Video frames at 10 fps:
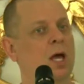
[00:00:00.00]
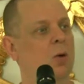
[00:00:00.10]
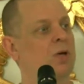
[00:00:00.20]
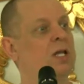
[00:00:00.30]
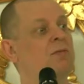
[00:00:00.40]

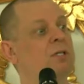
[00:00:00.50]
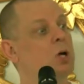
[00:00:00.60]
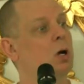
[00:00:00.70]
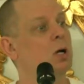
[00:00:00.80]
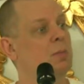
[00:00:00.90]
and we can even
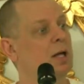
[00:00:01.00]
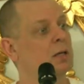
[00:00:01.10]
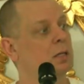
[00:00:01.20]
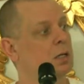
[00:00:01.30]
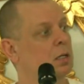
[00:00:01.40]
talk
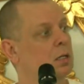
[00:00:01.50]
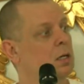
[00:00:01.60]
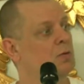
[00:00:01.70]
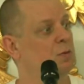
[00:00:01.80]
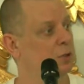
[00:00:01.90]
about the
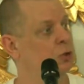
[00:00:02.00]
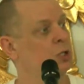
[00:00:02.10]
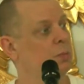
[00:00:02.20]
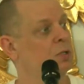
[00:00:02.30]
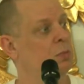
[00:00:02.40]
field
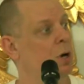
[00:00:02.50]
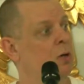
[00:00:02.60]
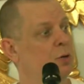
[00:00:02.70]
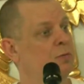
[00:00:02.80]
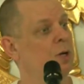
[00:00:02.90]
trip
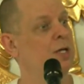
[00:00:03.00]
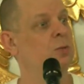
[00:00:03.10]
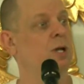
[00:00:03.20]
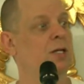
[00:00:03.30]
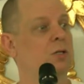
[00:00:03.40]
tomorrow if you guys
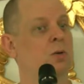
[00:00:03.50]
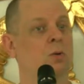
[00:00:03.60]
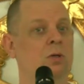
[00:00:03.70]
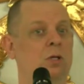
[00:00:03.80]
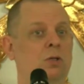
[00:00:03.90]
would like to go
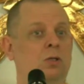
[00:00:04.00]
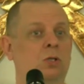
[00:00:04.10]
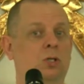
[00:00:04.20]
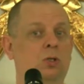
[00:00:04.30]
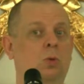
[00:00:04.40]
on the
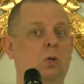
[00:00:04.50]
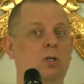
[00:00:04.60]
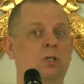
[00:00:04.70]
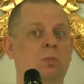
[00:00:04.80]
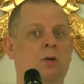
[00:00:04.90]
tour
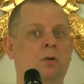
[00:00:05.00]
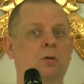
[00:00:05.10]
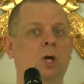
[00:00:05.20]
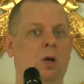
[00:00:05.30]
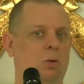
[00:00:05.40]
tomorrow.
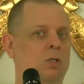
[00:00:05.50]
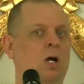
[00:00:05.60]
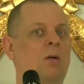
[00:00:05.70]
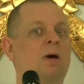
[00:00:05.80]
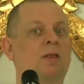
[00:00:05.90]
We'll
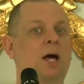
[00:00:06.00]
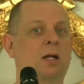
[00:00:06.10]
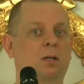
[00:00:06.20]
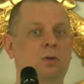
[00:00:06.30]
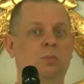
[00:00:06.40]
talk about that
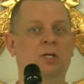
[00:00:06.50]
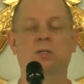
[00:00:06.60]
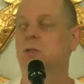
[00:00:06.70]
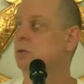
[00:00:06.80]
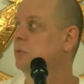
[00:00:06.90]
a little
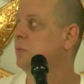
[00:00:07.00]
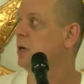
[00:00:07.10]
bit too.